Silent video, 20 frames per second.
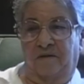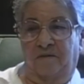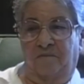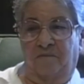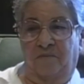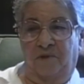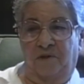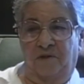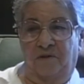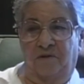
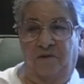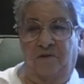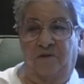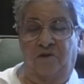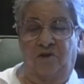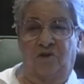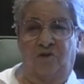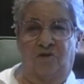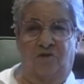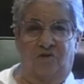mother,
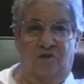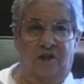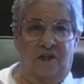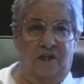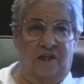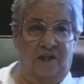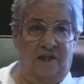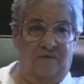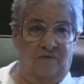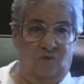you know, you
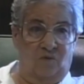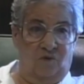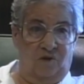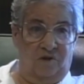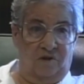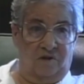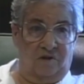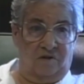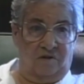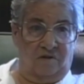had to have a
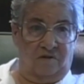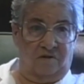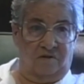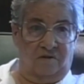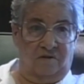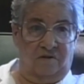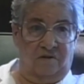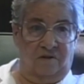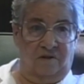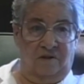work
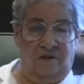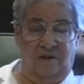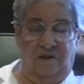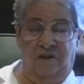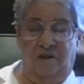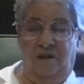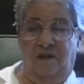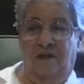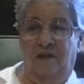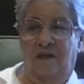card.
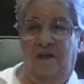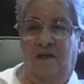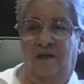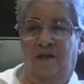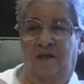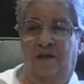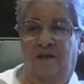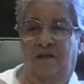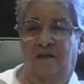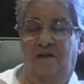
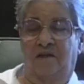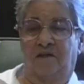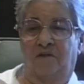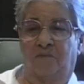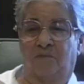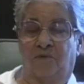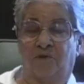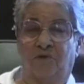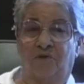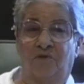And to
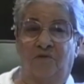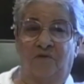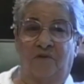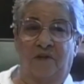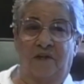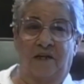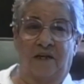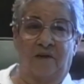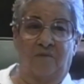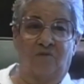prove
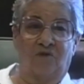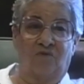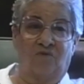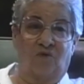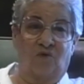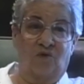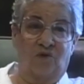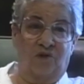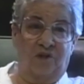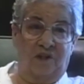that I was
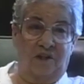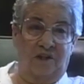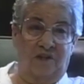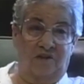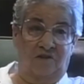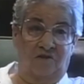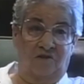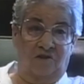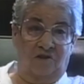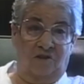14
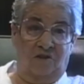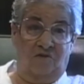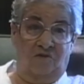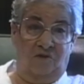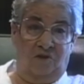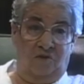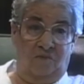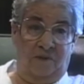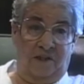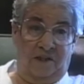years old,
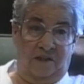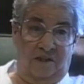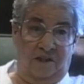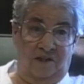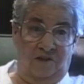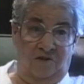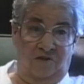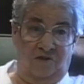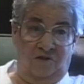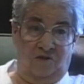you know, back
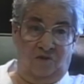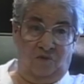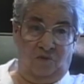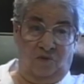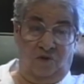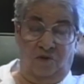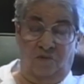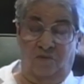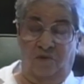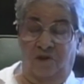then you could go to
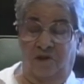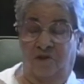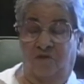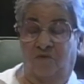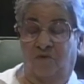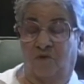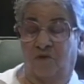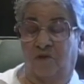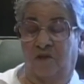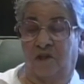work when you was
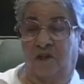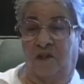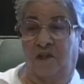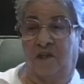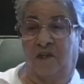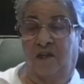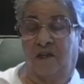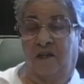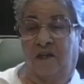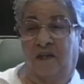
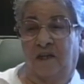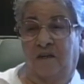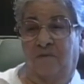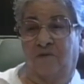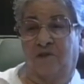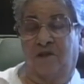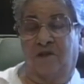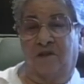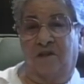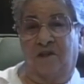14. I
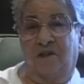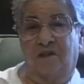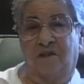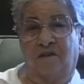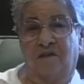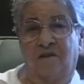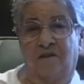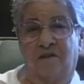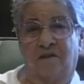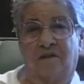was so
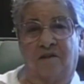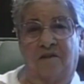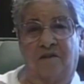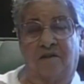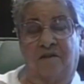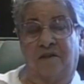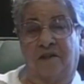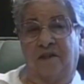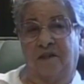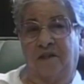little, uh,
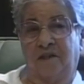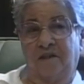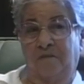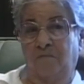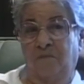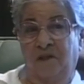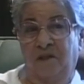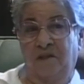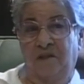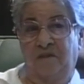they
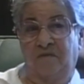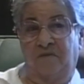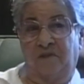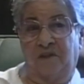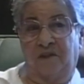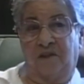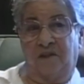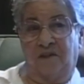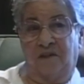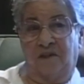didn't believe
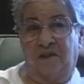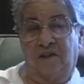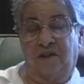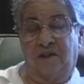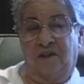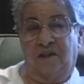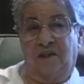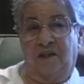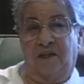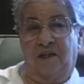it.
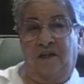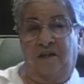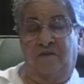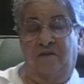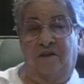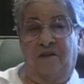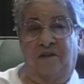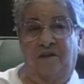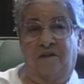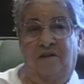And
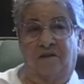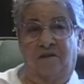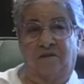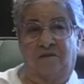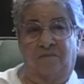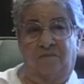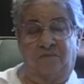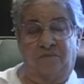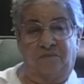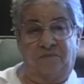they, uh,